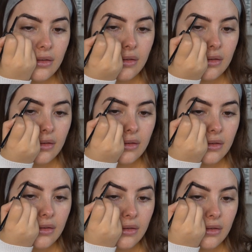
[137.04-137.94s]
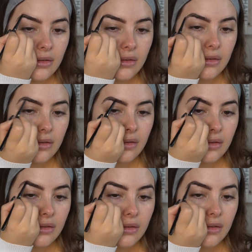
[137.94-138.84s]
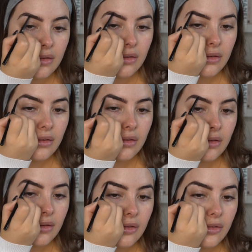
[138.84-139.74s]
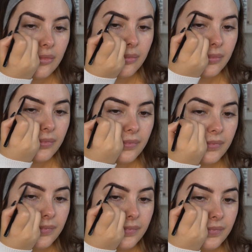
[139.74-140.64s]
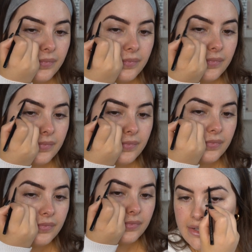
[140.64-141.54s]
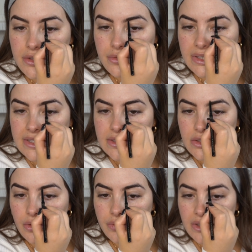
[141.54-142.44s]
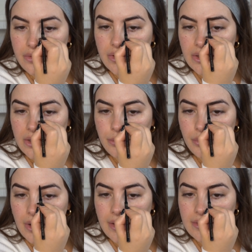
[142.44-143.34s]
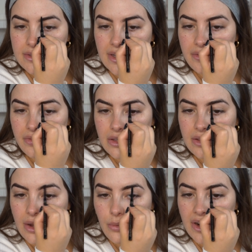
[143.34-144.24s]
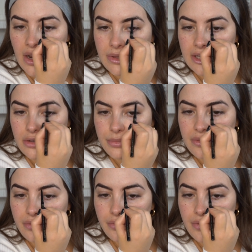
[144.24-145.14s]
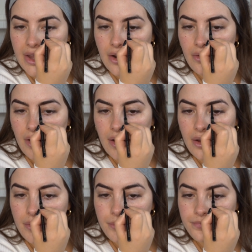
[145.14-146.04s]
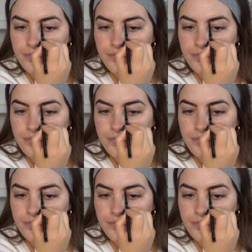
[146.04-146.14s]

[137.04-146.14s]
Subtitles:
I just don't want them to take too much away from my makeup look. So I like to really softly fill in brows. I feel like when I'm a little bit fairer